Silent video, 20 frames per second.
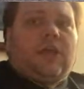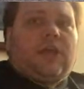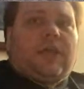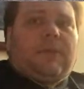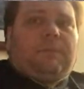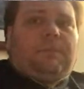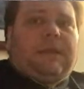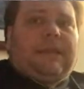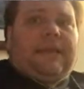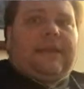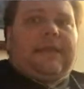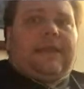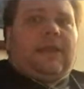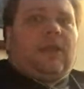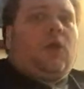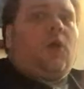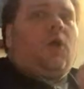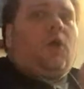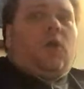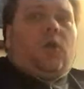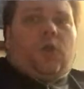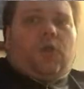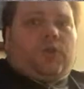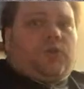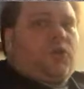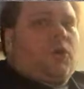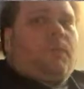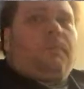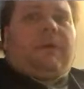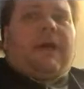completely or
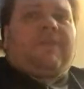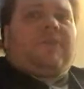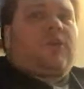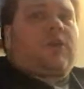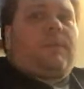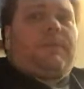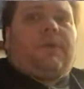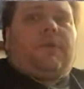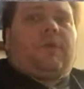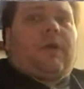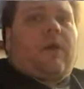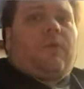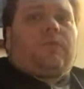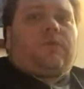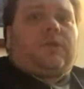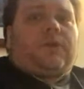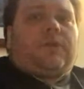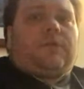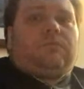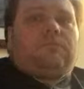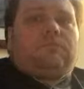don't bother coming around.